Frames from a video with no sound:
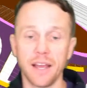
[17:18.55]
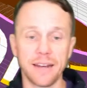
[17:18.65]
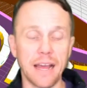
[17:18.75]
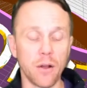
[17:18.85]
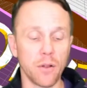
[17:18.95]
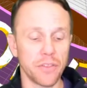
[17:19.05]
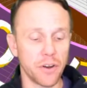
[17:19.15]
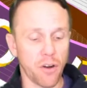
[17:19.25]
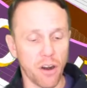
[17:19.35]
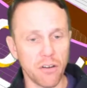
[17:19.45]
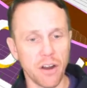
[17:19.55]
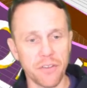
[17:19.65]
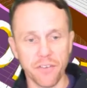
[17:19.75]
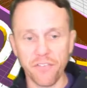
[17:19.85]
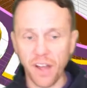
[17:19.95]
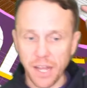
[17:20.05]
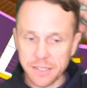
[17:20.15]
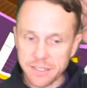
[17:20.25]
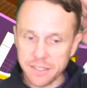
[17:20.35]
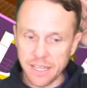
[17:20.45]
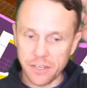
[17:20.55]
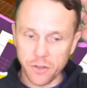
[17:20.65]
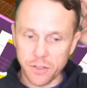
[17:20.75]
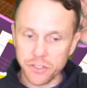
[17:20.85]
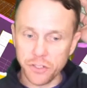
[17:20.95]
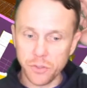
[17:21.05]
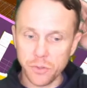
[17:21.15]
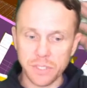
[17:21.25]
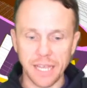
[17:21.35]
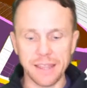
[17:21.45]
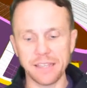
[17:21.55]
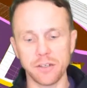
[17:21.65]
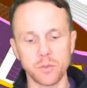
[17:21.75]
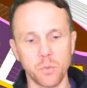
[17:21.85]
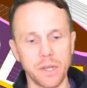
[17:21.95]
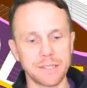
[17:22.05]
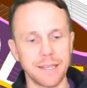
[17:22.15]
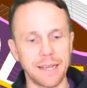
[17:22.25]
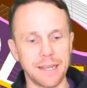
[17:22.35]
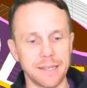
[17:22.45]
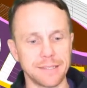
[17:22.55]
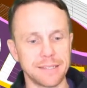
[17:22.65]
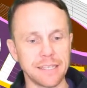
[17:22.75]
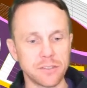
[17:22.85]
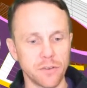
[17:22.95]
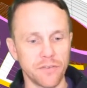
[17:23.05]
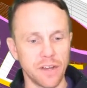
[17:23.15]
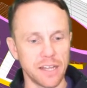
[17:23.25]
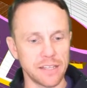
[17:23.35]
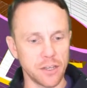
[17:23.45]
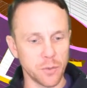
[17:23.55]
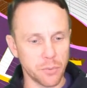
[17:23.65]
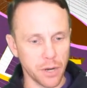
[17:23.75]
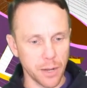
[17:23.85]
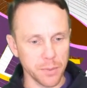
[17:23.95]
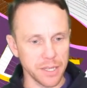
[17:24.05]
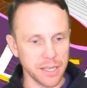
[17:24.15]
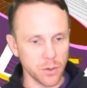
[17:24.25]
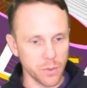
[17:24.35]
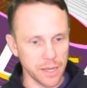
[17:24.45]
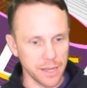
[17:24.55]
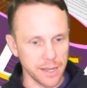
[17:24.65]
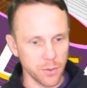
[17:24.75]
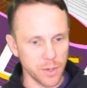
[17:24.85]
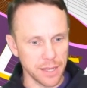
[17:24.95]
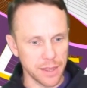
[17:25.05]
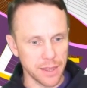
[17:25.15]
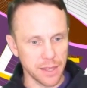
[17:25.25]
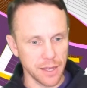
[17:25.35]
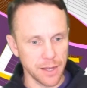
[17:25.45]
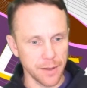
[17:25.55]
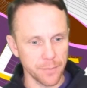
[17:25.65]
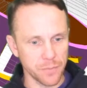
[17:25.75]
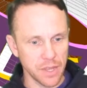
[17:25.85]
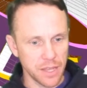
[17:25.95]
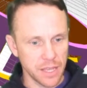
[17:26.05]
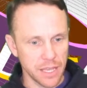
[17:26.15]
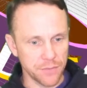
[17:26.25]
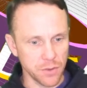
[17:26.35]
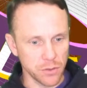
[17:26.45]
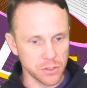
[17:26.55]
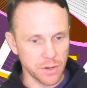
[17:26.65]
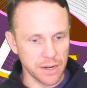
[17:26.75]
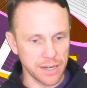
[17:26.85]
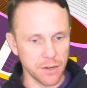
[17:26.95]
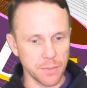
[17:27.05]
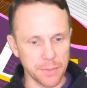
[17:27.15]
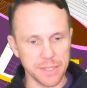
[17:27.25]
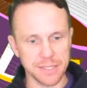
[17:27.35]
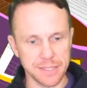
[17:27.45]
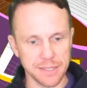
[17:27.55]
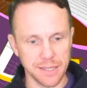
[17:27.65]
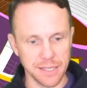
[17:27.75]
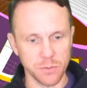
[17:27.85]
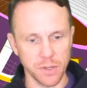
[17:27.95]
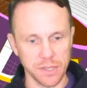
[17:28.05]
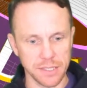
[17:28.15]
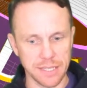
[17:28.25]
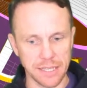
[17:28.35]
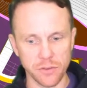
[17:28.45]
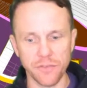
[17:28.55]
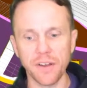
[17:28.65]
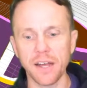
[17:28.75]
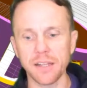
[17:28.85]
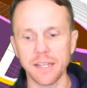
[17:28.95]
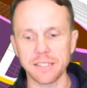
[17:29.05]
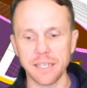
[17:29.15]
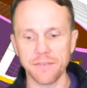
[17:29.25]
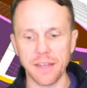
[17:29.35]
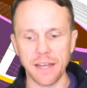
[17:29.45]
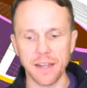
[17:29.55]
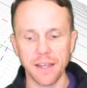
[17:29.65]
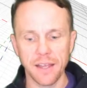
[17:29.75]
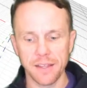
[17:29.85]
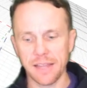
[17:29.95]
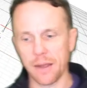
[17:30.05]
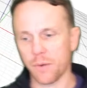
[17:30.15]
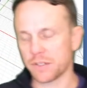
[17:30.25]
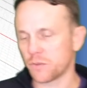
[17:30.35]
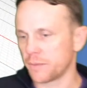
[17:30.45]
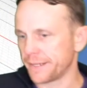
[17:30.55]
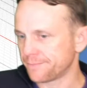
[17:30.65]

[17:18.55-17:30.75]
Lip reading: Now there are other fonts that you could choose. I think there's ones like a Stencil Font that you could probably get away with if you looked around here. Maybe this one, the Stencil Font. Let's see if that works for me.